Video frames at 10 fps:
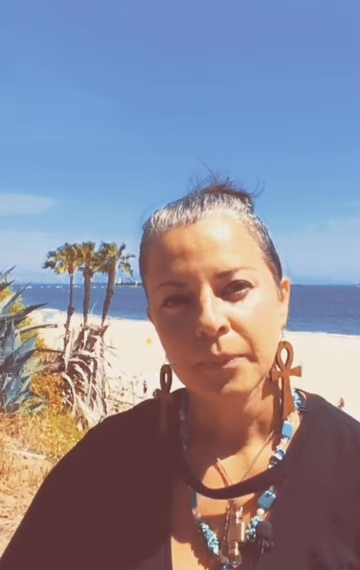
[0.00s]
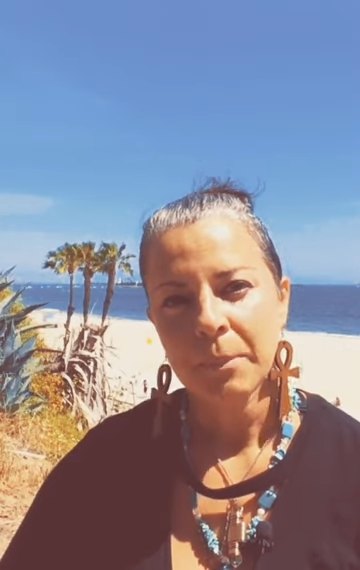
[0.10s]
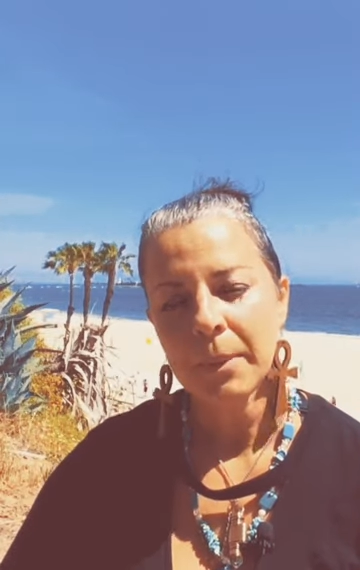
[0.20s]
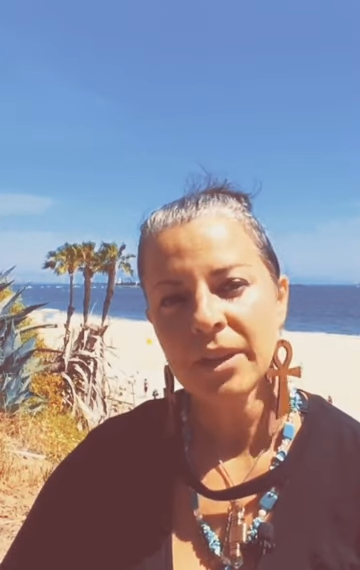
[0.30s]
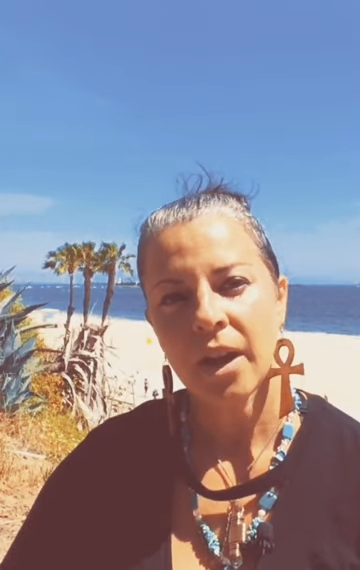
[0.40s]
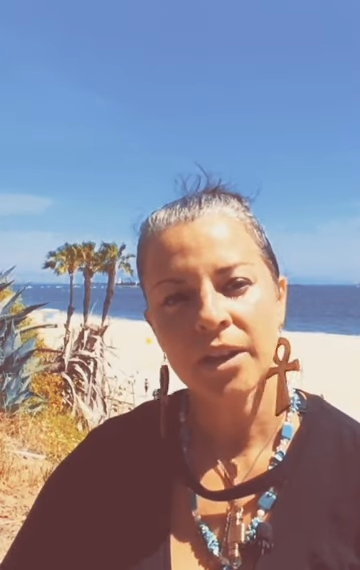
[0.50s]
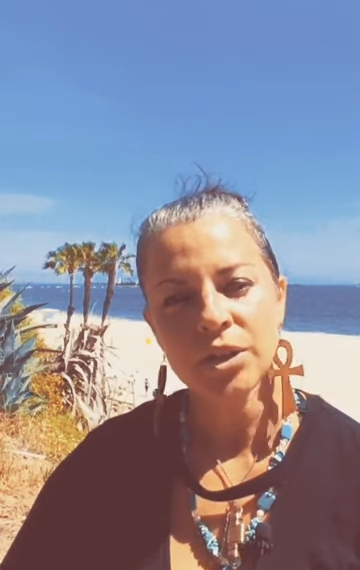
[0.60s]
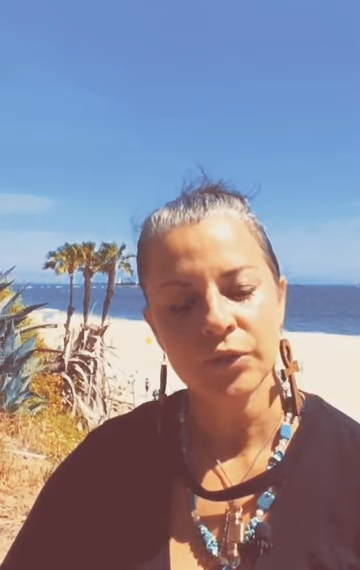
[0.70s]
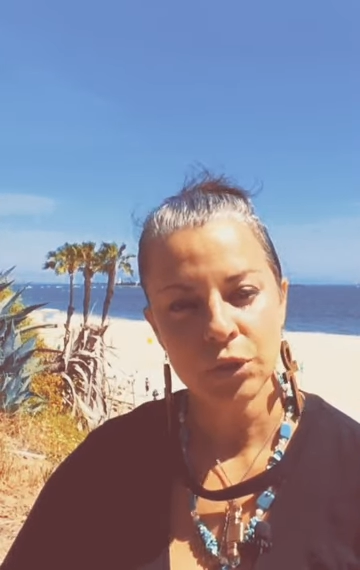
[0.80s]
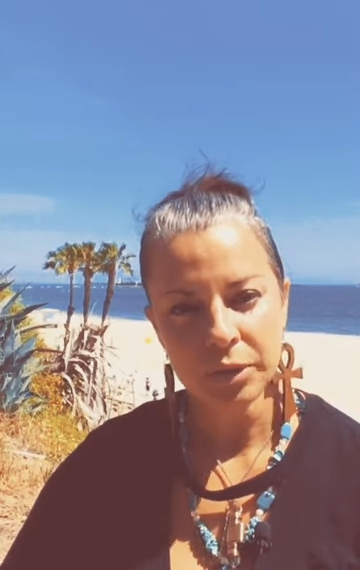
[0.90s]
maybe not
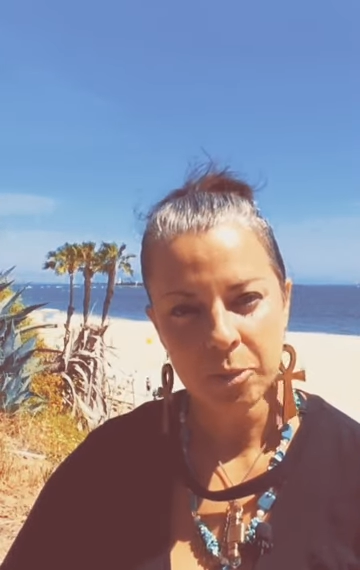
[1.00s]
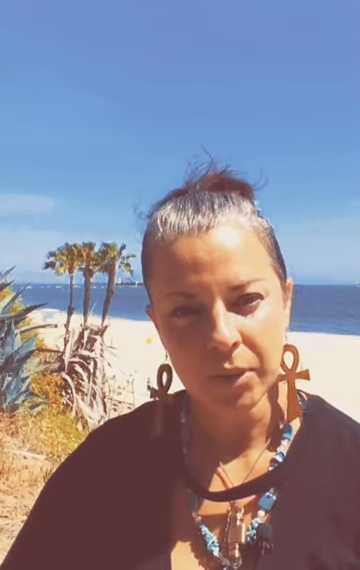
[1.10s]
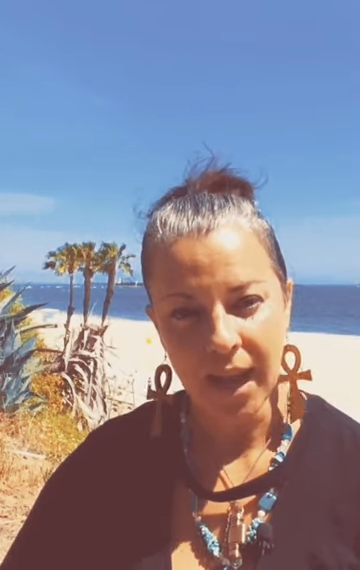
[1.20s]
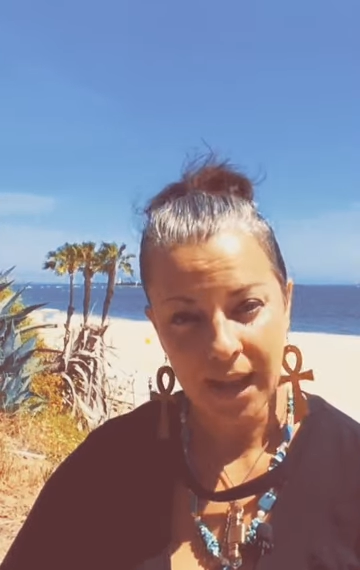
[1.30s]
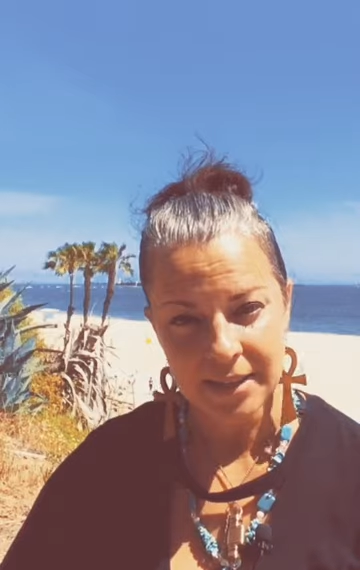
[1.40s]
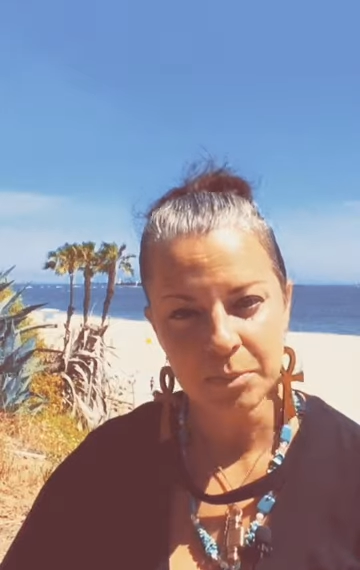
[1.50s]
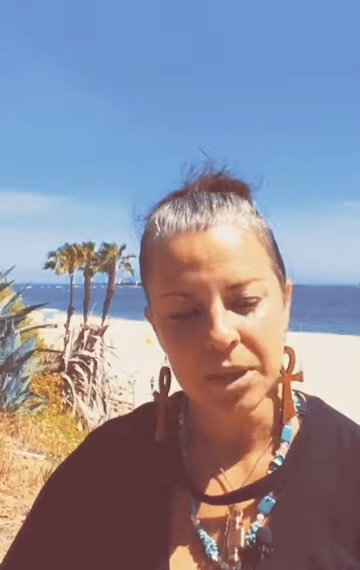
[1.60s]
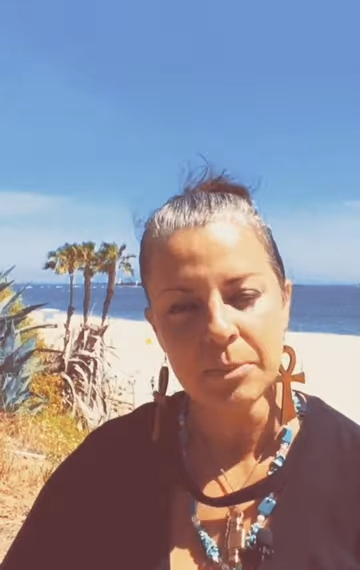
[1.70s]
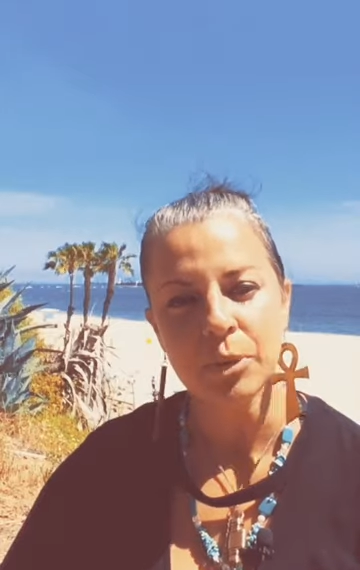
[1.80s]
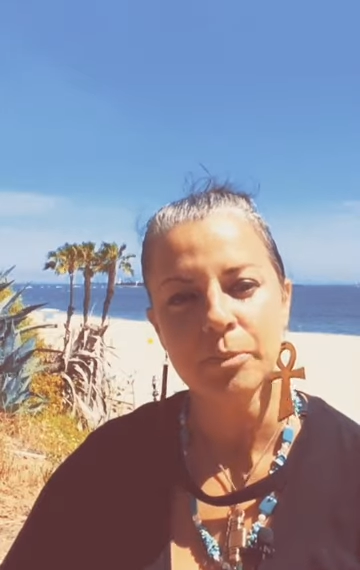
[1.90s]
individually, but as a
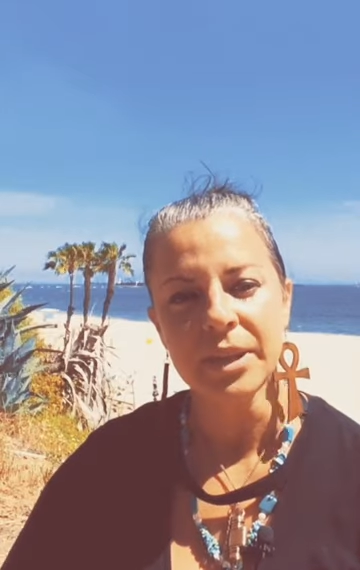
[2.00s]
people,